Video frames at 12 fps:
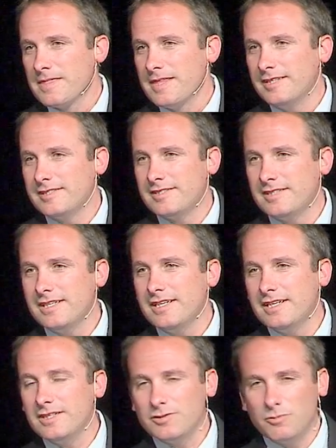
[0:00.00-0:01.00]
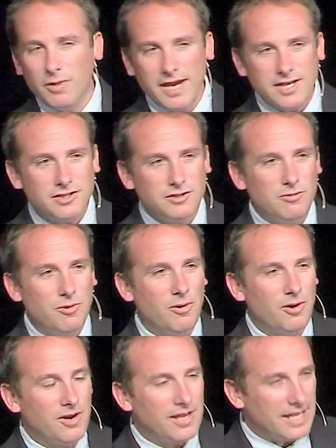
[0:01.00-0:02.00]
that sin is waging
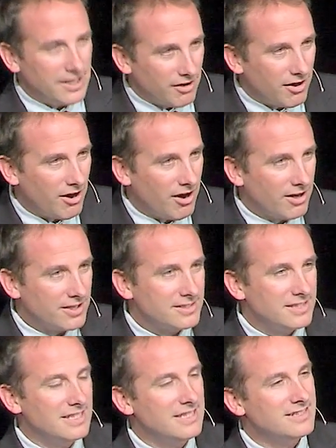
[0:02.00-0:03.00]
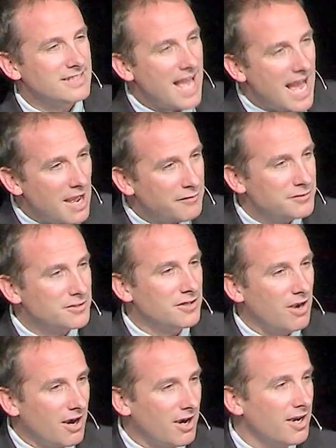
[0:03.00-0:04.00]
war in our hearts and it is
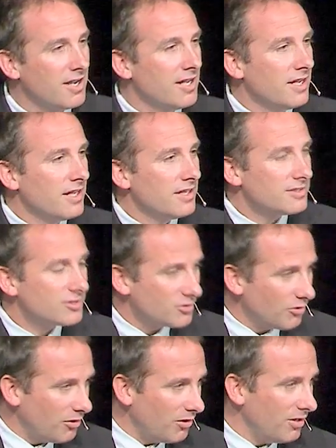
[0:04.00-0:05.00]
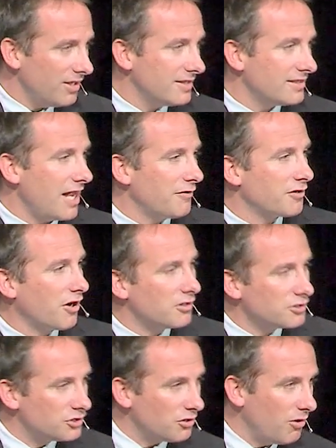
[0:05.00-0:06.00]
after our soul, it's after
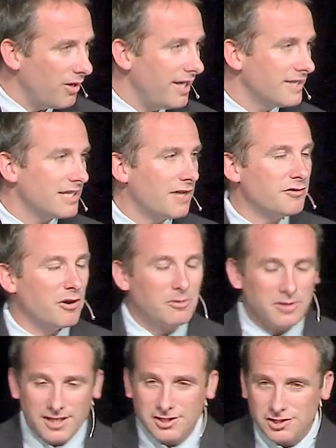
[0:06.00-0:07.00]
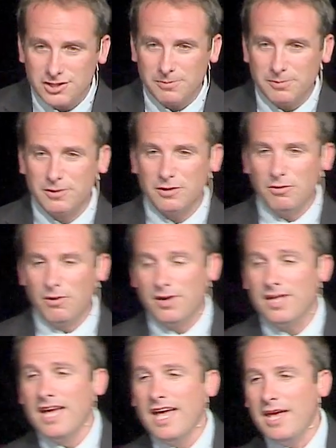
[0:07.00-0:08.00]
our joy, it's after our relationship with the
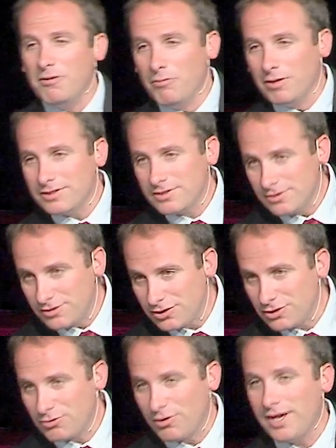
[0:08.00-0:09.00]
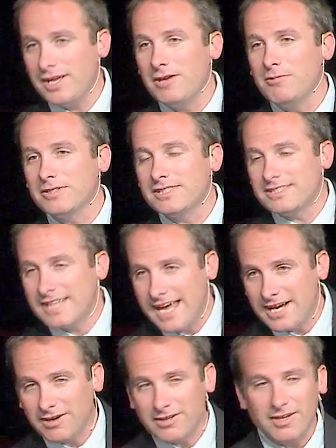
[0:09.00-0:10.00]
Lord. It wants to destroy it, it wants to
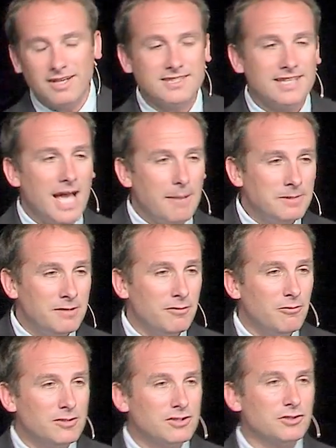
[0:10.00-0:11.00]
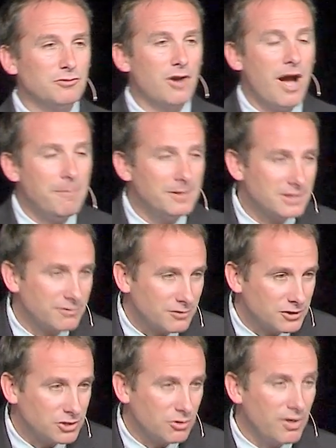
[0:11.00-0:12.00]
take our thoughts captive, it wants to rob us of
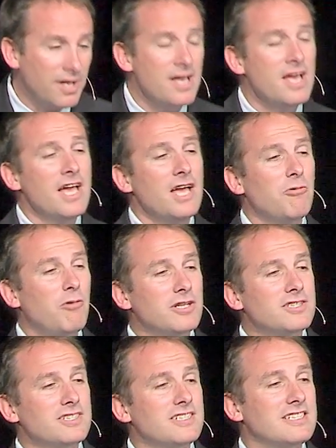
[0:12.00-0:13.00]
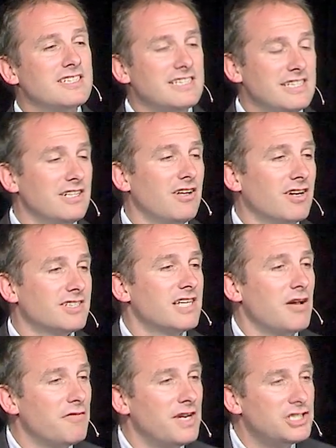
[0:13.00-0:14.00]
our joy, it wants to steal our
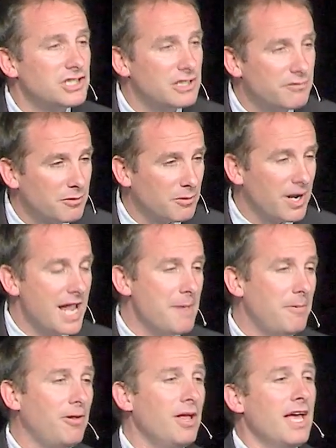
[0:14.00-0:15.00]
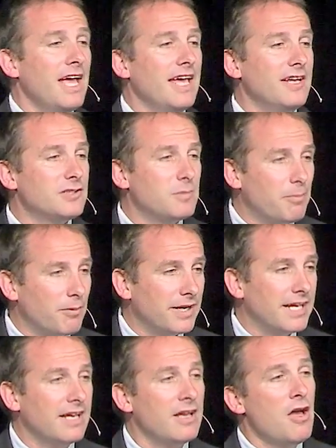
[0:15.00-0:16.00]
salvation if it were able. It is
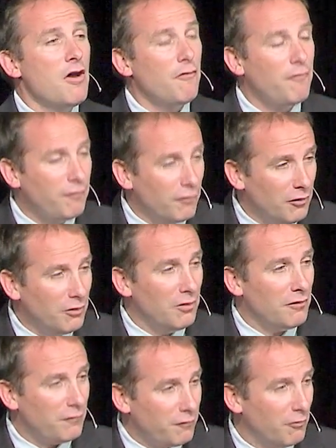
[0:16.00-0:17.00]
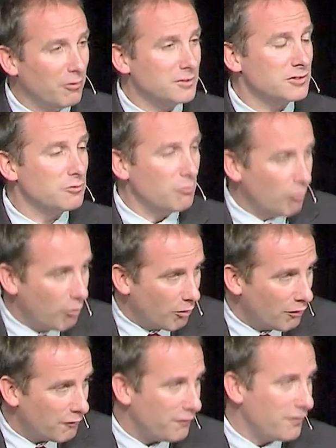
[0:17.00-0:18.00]
bringing full force
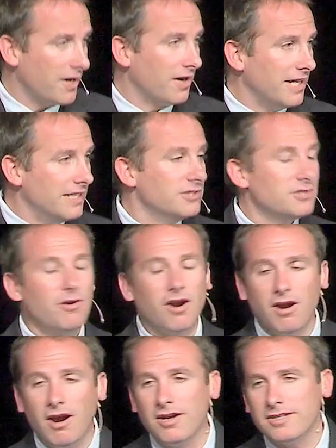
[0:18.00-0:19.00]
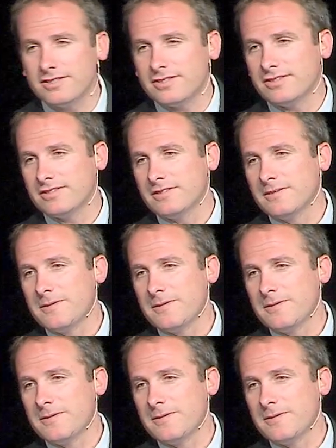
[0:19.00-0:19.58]
warfare into our hearts.